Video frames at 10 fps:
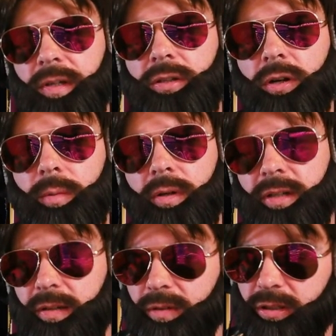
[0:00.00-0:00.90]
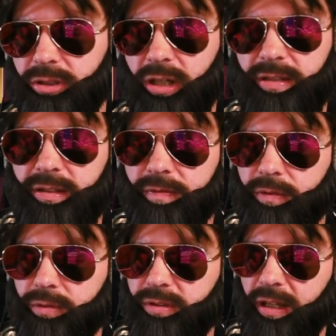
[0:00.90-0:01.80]
talk about that one in just a
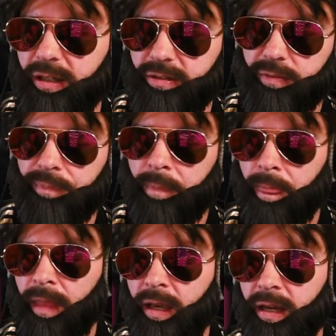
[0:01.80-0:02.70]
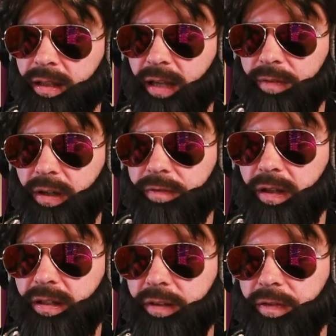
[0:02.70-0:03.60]
few seconds. Then we
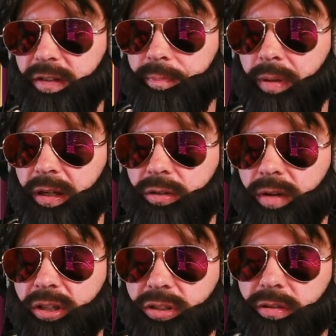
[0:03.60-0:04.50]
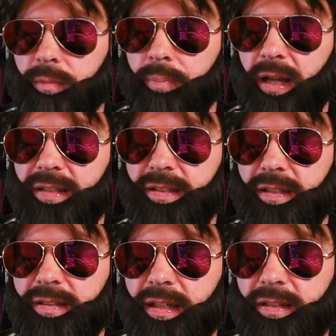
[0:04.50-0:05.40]
have defense penetration, plus
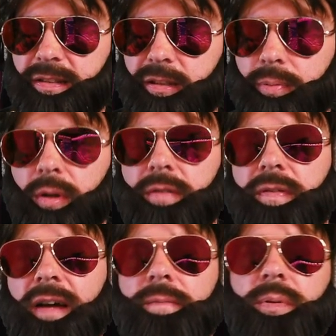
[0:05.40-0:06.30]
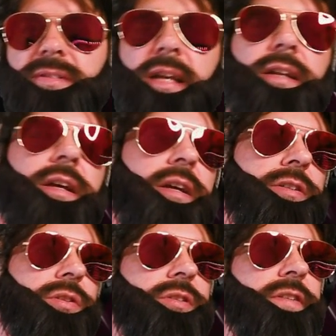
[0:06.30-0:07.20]
16.5%.
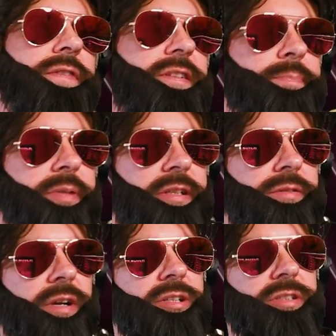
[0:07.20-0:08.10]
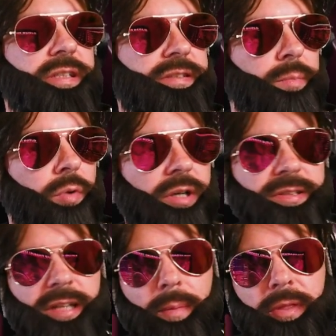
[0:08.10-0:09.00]
So defense penetration is more
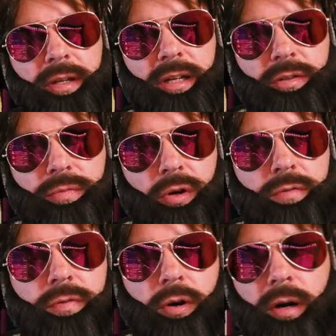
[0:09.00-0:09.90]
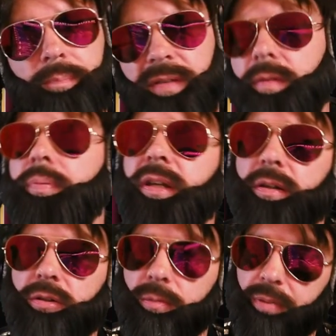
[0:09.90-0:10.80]
something that you want for
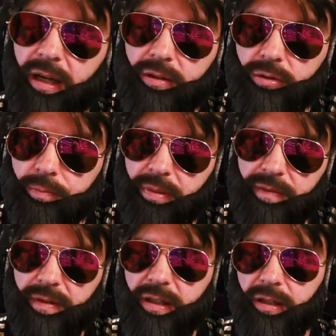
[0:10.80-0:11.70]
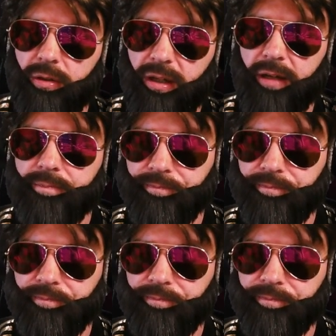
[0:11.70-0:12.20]
PvP compared to PvE, okay?